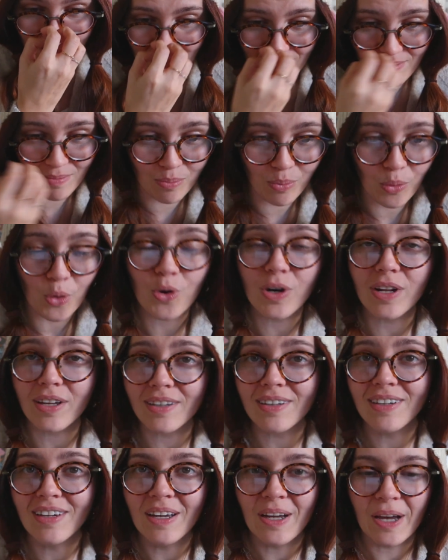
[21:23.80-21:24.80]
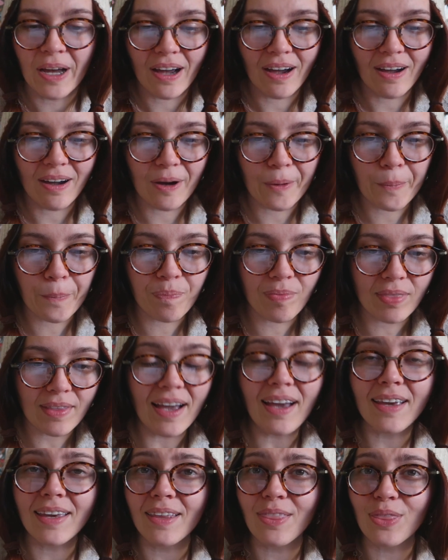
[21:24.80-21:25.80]
morning.
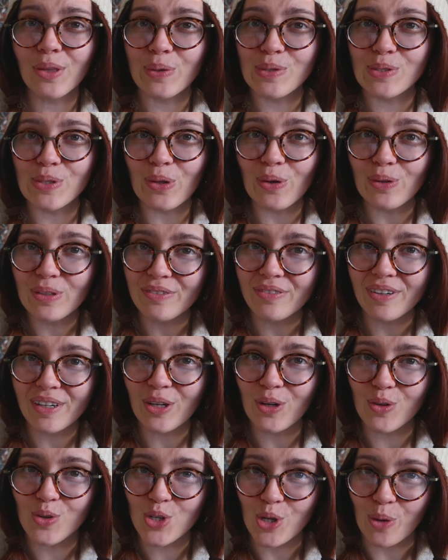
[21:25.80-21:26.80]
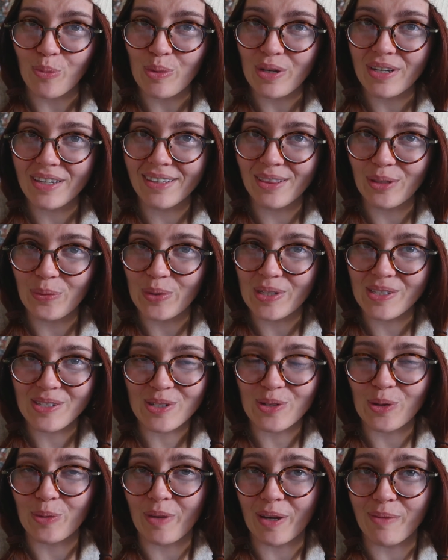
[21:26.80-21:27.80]
I get those a lot if I go shopping in the
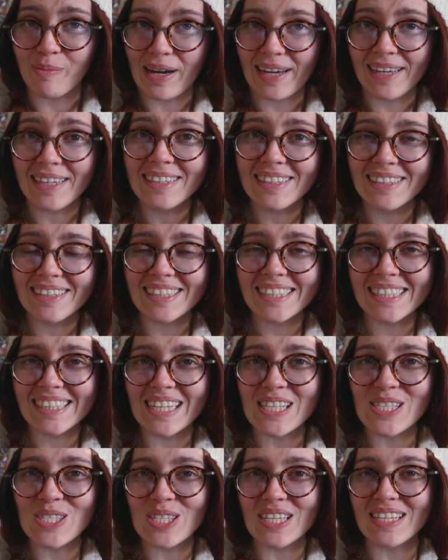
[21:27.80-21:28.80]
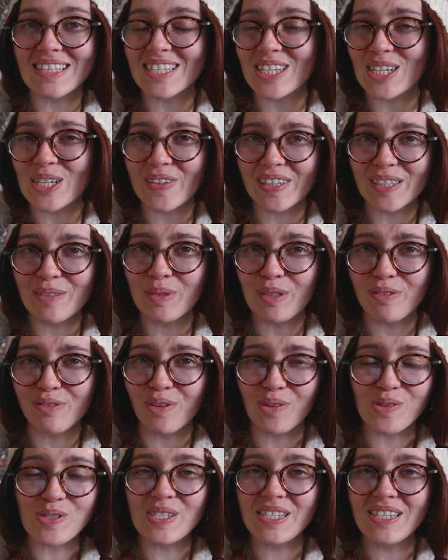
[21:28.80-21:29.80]
winter on my bike. It's incredibly
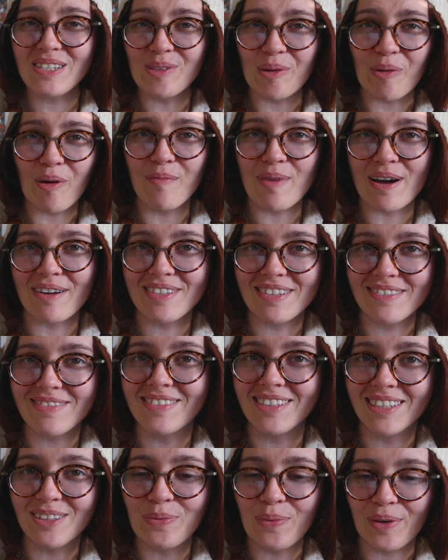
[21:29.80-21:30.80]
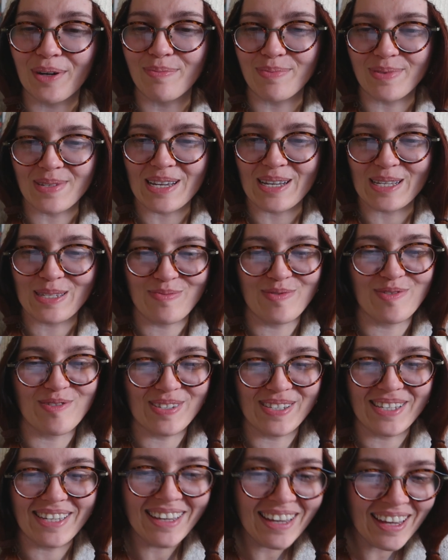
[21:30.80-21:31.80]
frosty. No amount of knitwear protects me
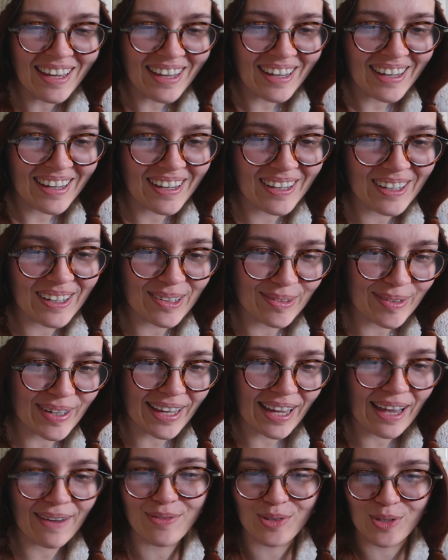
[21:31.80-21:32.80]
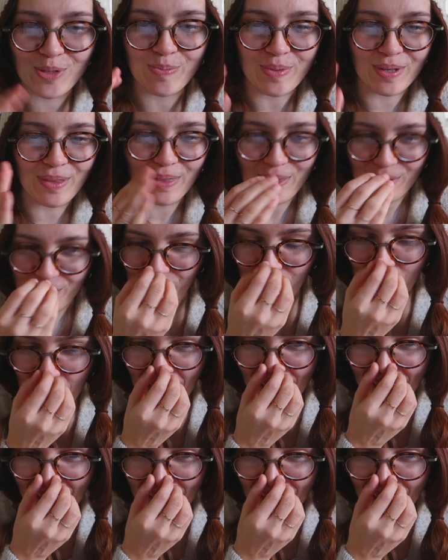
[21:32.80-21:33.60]
really when I have to speed through.